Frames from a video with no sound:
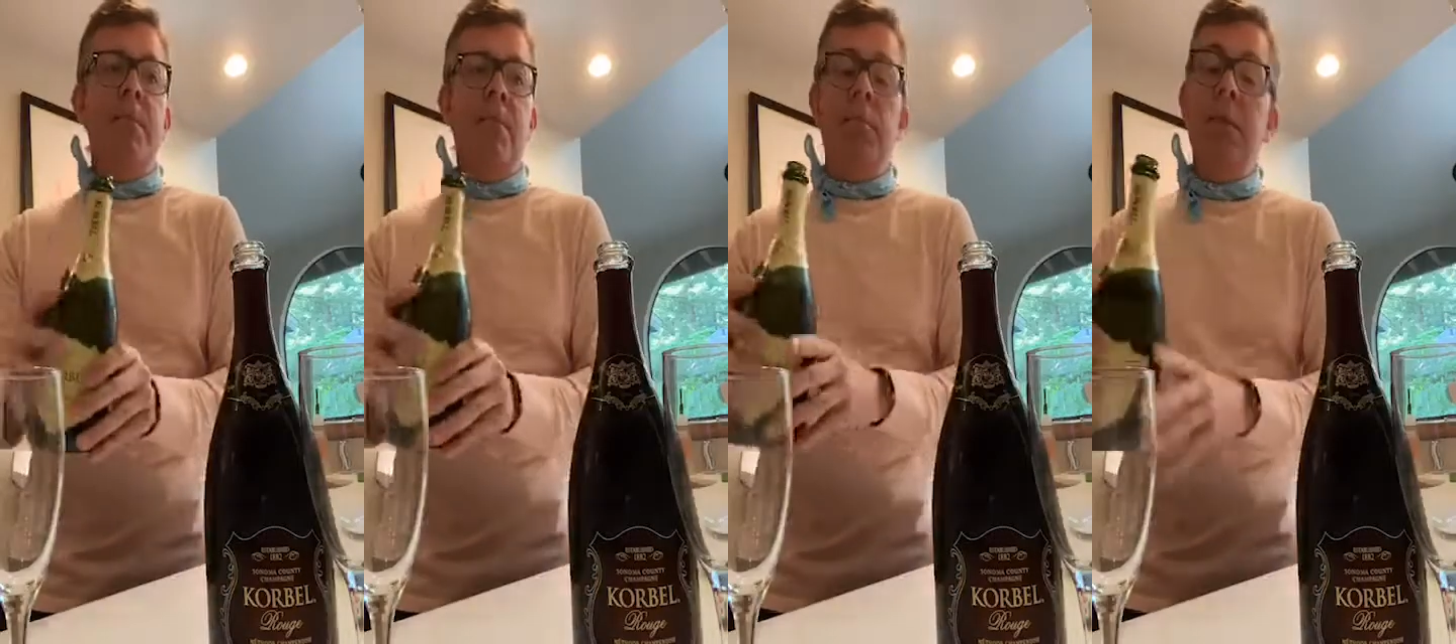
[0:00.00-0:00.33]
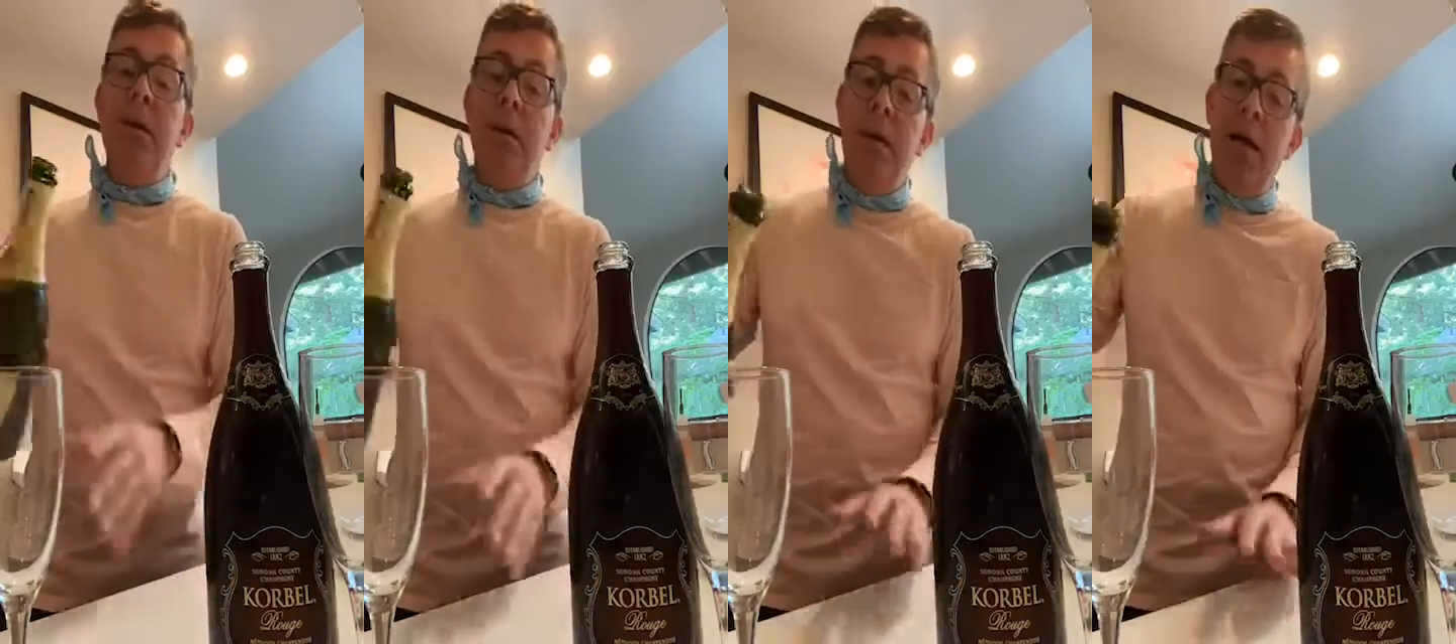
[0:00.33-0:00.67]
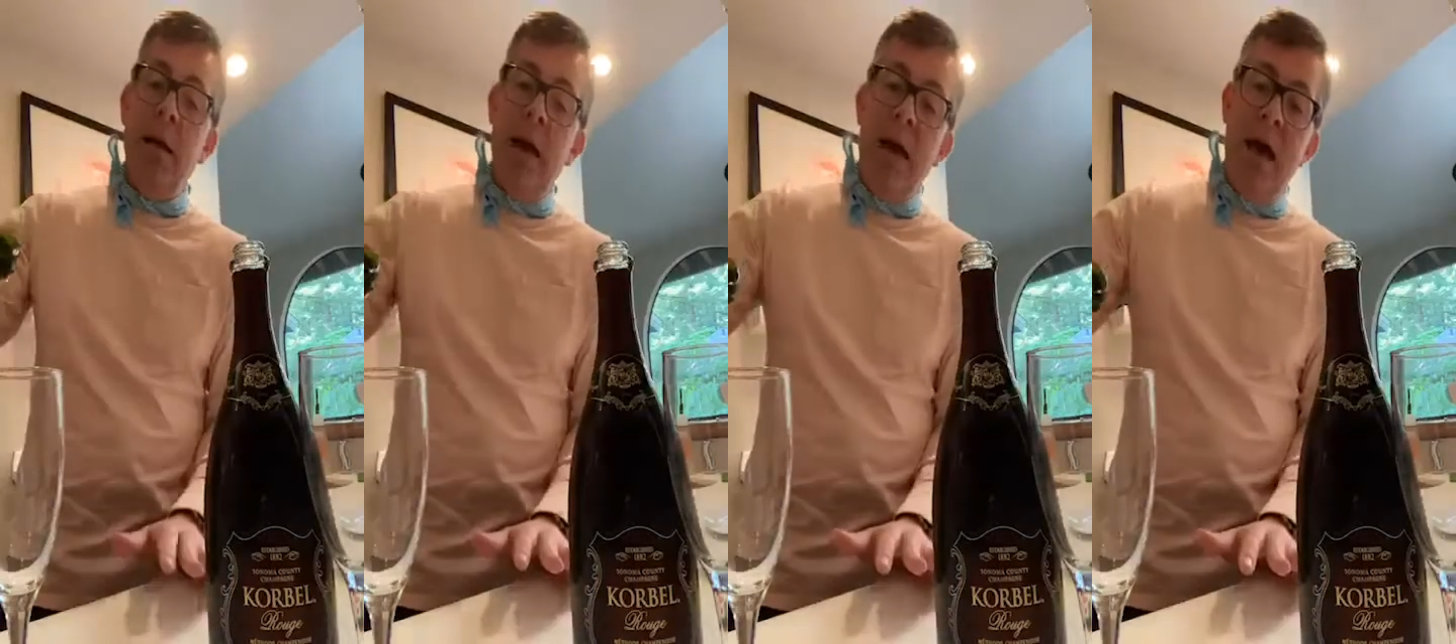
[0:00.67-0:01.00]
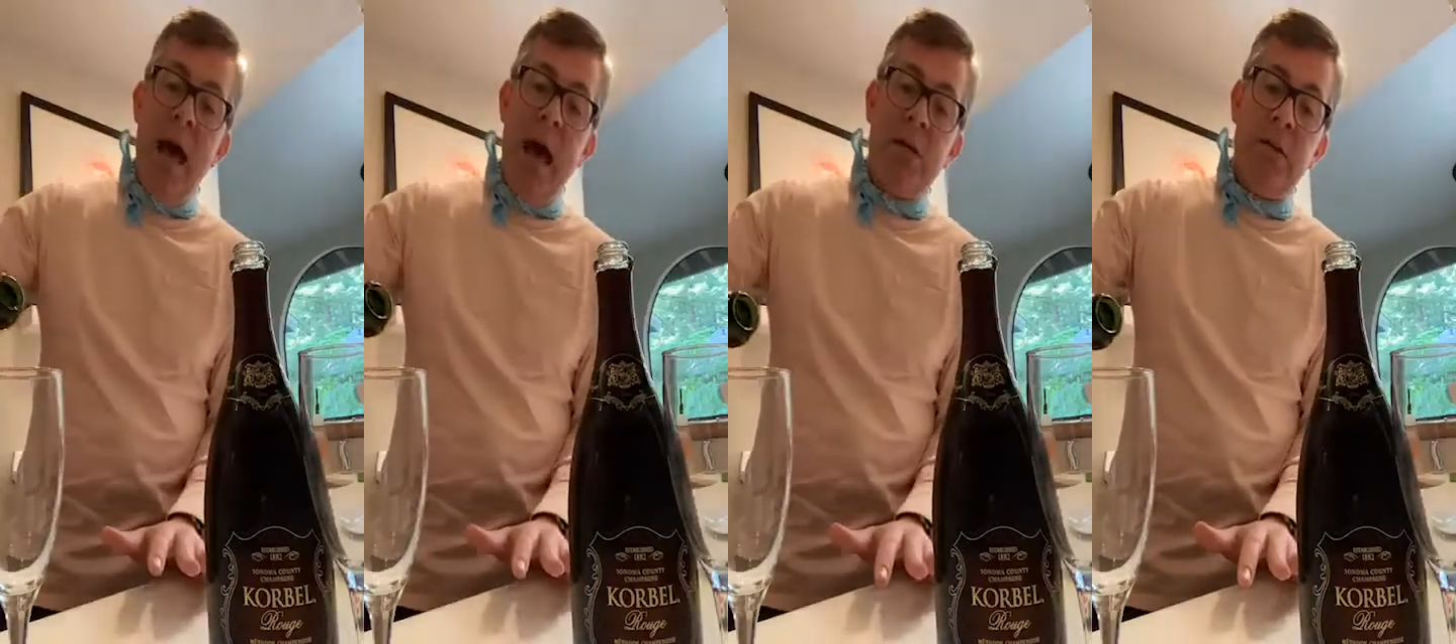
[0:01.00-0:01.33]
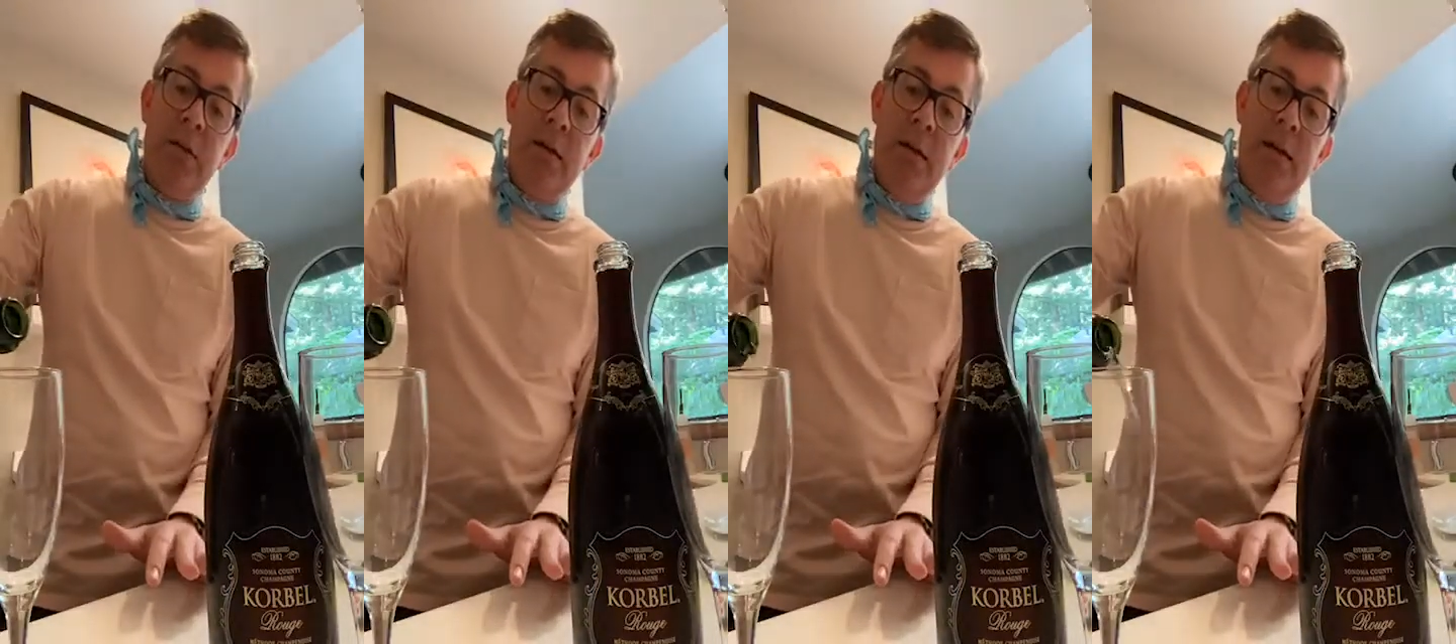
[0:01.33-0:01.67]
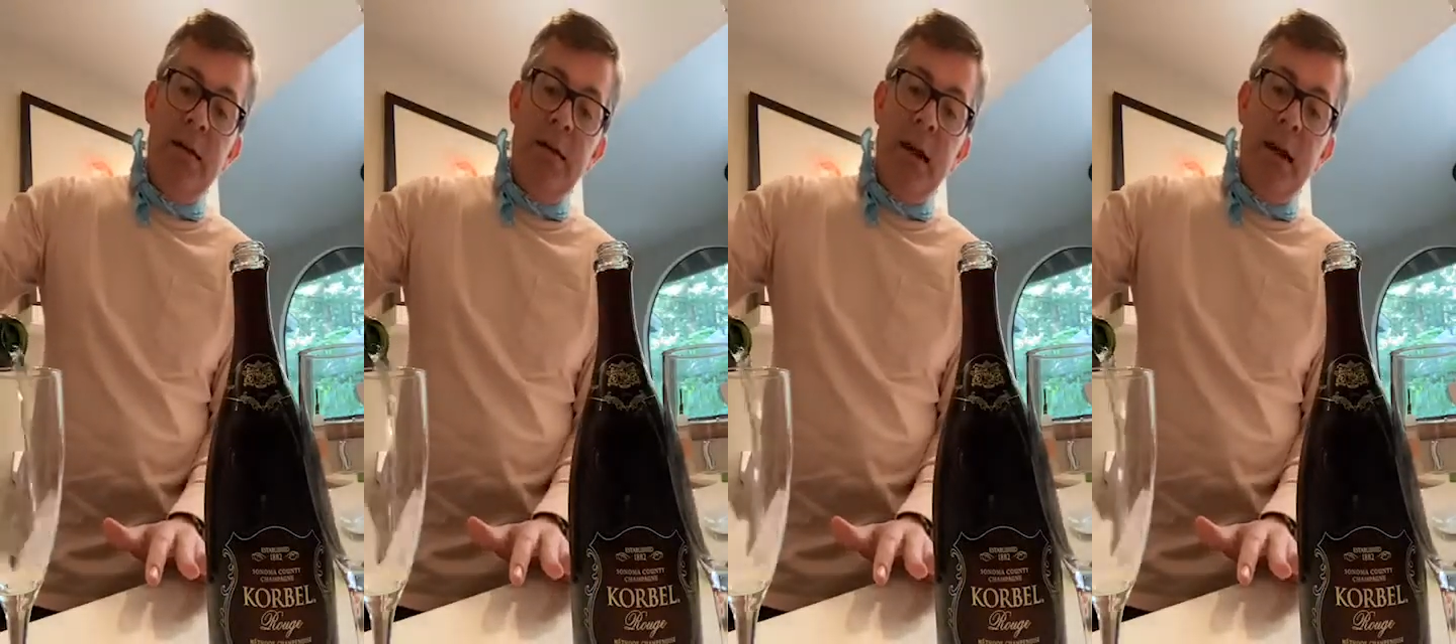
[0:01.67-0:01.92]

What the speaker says: Really, actually